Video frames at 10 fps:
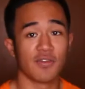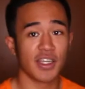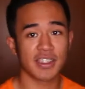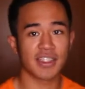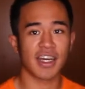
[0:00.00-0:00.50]
If
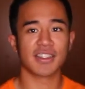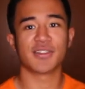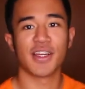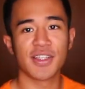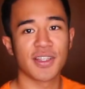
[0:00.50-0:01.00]
these guys
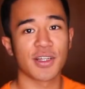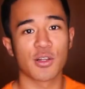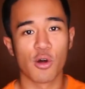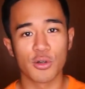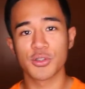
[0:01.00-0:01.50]
are anything
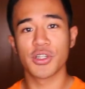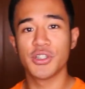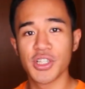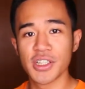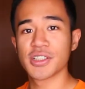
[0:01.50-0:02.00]
close to the
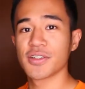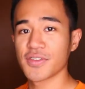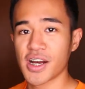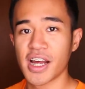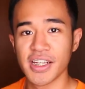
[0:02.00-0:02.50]
genius
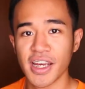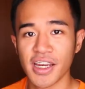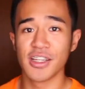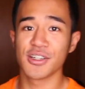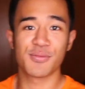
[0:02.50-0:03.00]
of
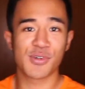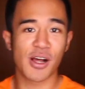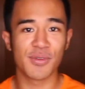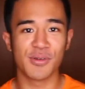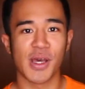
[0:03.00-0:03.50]
Kanye, you can
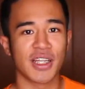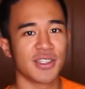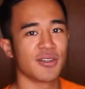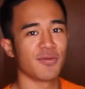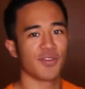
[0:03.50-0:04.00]
probably
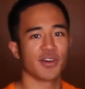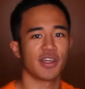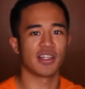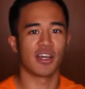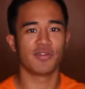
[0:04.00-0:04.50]
imagine them
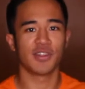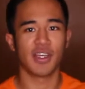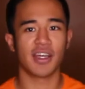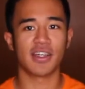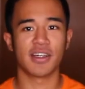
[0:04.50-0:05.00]
fucking
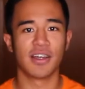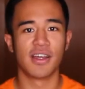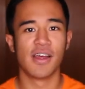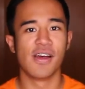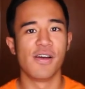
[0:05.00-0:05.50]
levitating
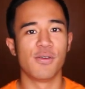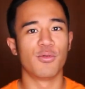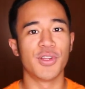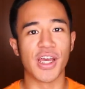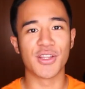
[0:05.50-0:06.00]

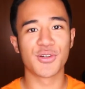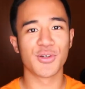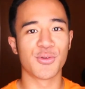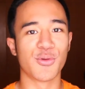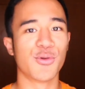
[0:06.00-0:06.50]
when they enter
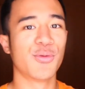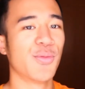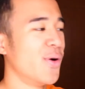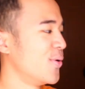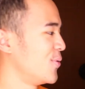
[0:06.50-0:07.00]
the room.